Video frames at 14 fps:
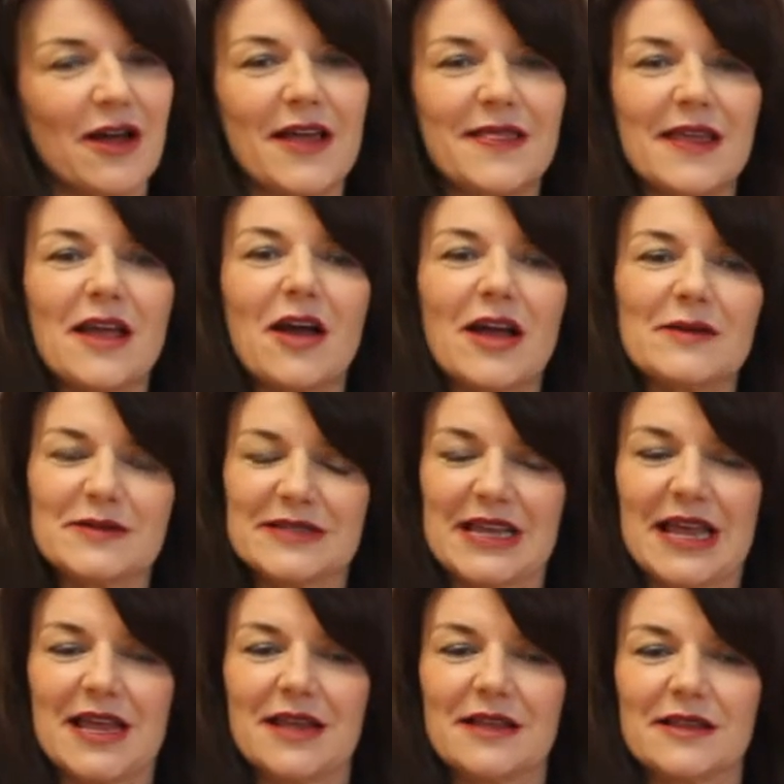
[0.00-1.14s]
I think I would
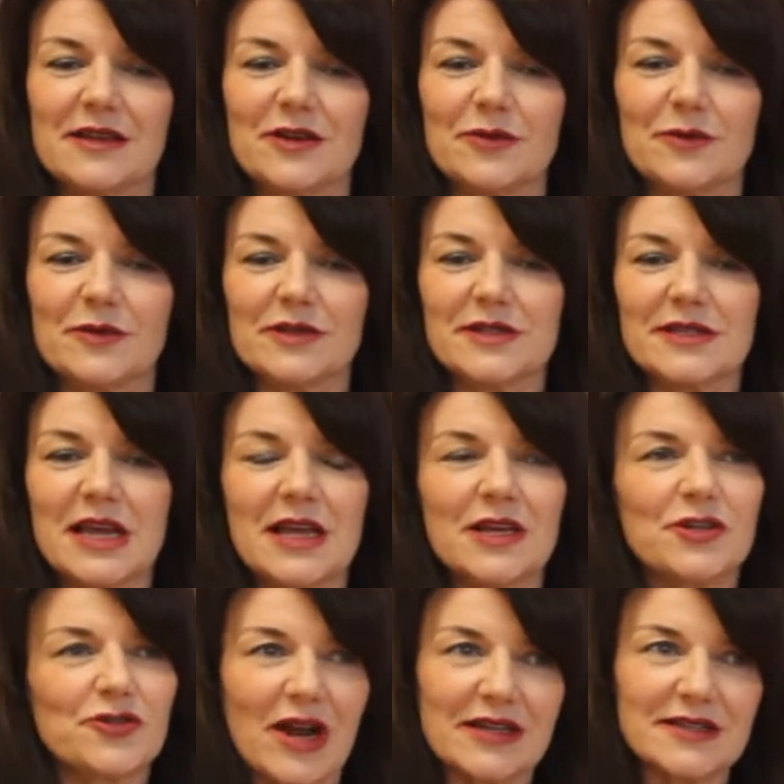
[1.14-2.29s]
say that it was
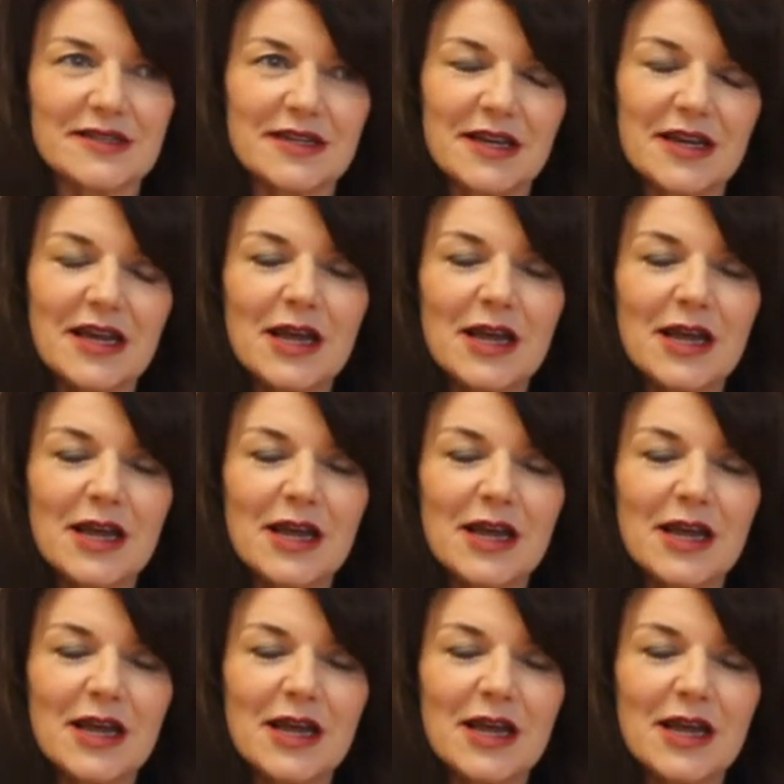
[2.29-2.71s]
trust.